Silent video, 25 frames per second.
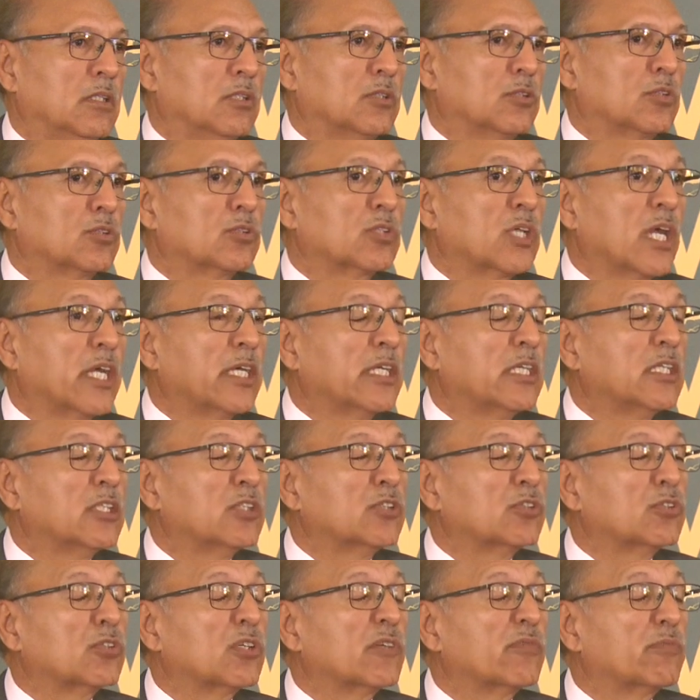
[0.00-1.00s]
society
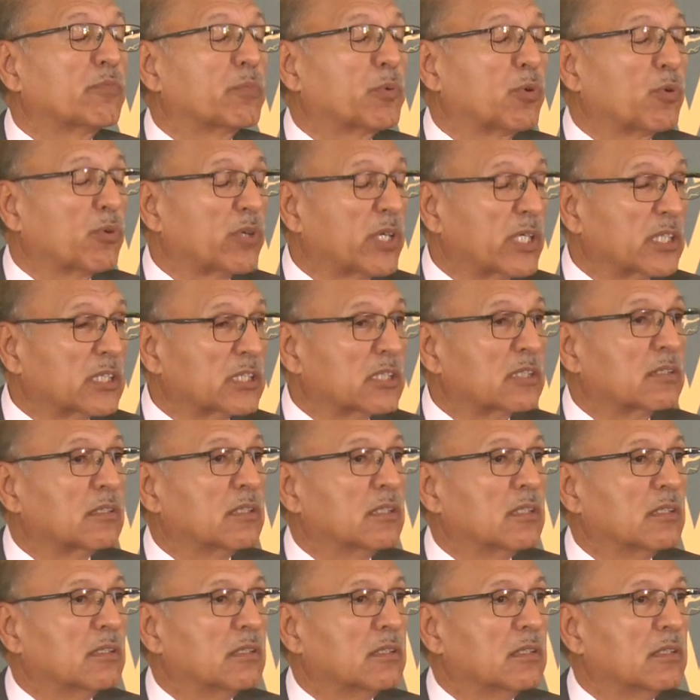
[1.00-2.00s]
should have progressed.
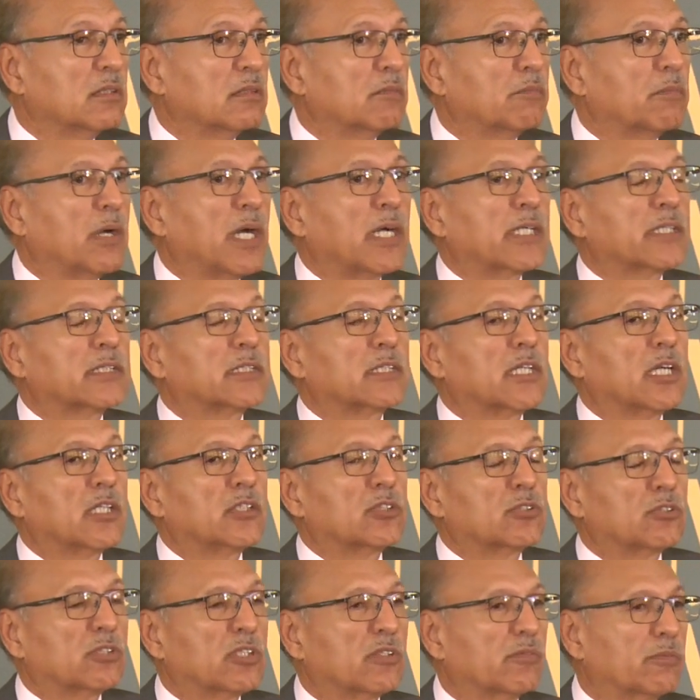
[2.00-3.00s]
Pakistan
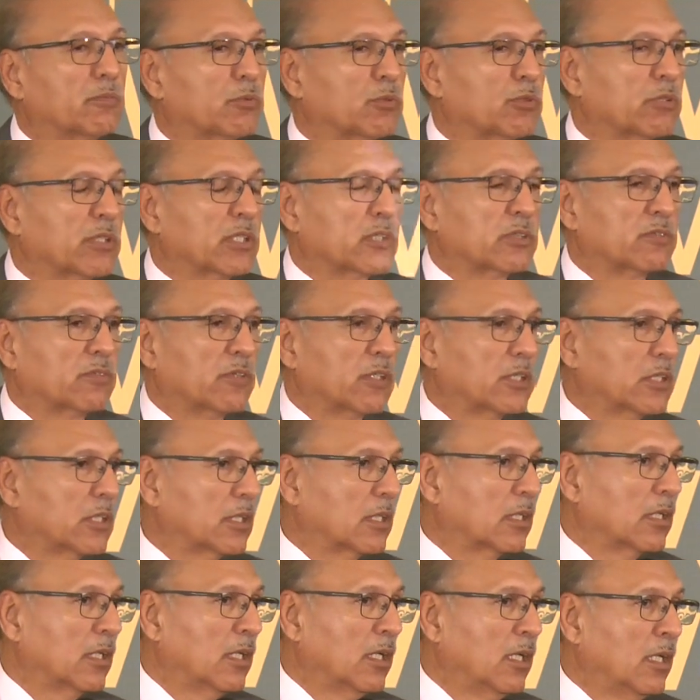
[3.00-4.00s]
should have progressed
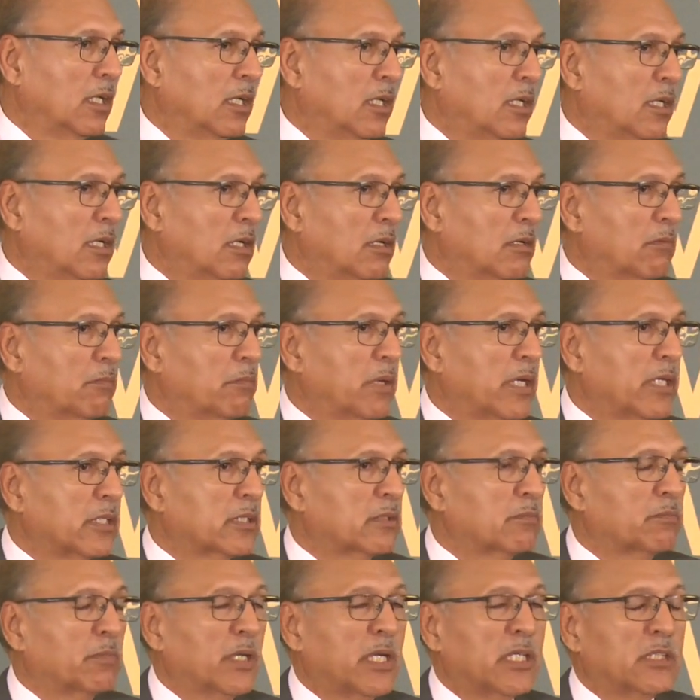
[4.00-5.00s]
further. Bar
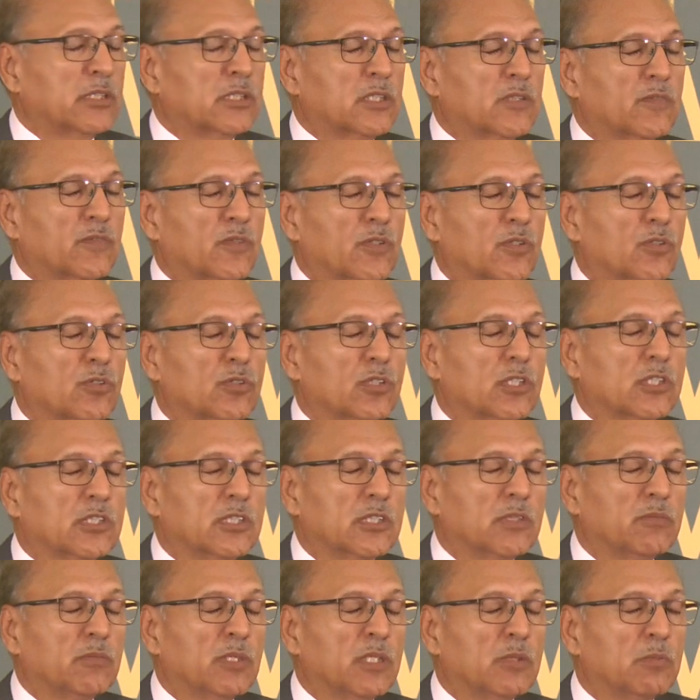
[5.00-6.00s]
Barrister Farogh
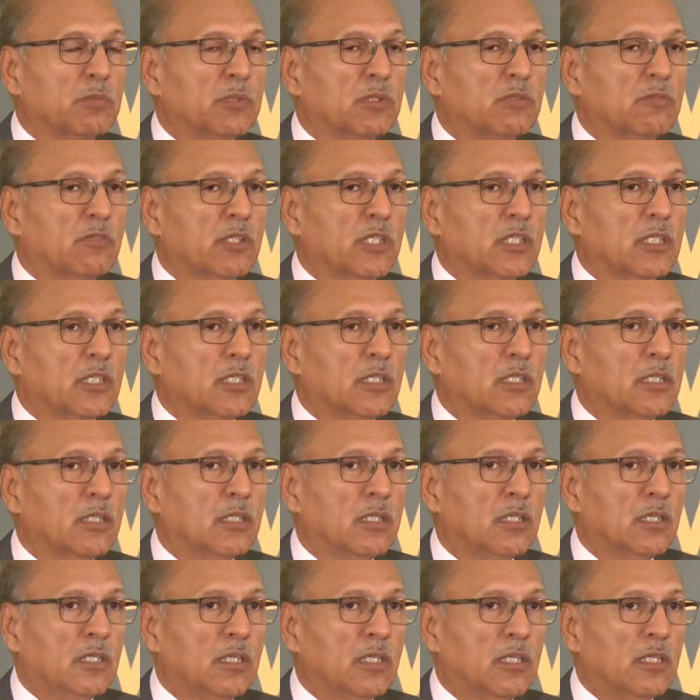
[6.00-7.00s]
Naseem has been very
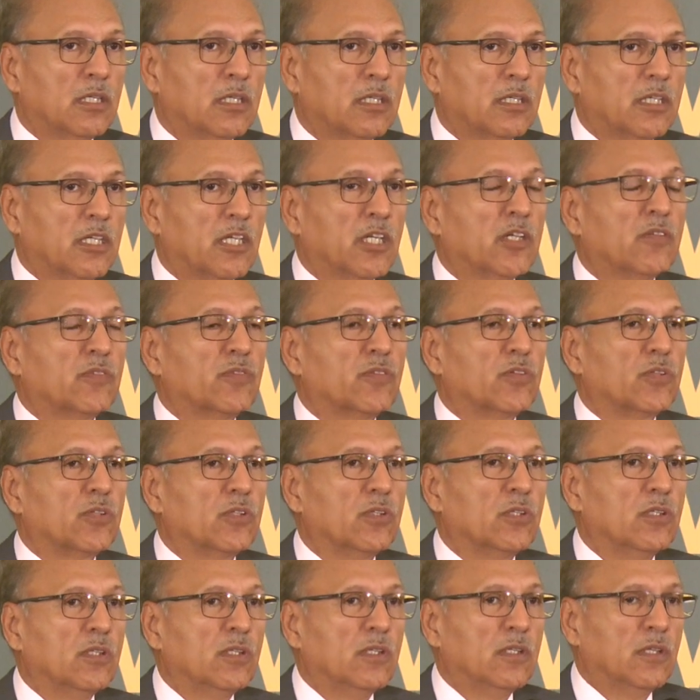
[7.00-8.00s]
careful
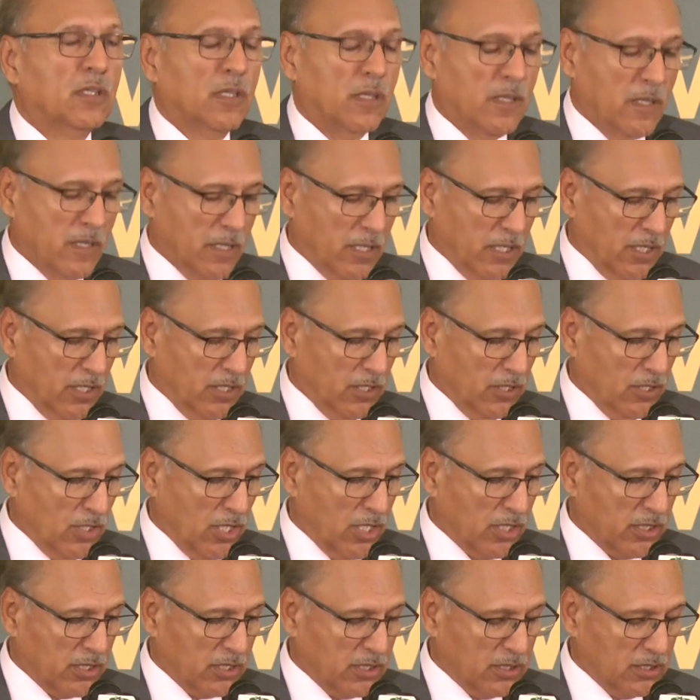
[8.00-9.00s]
in
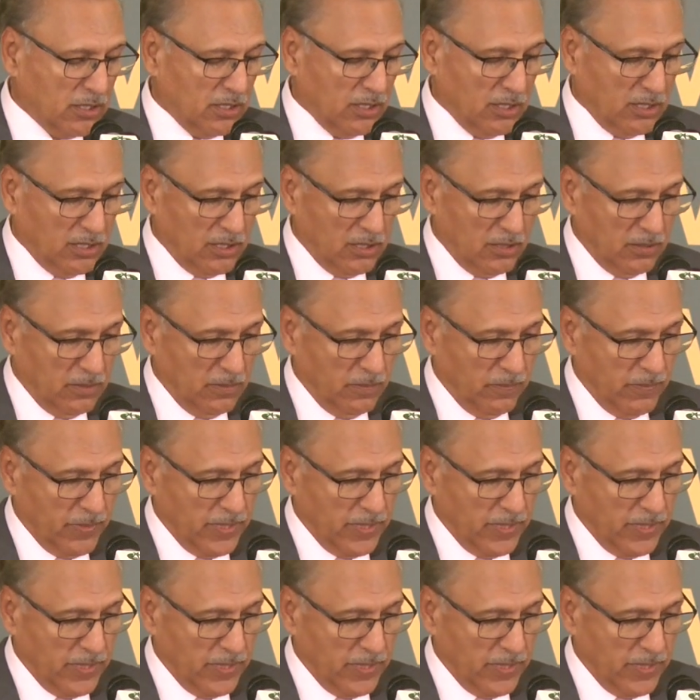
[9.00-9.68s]
not uh,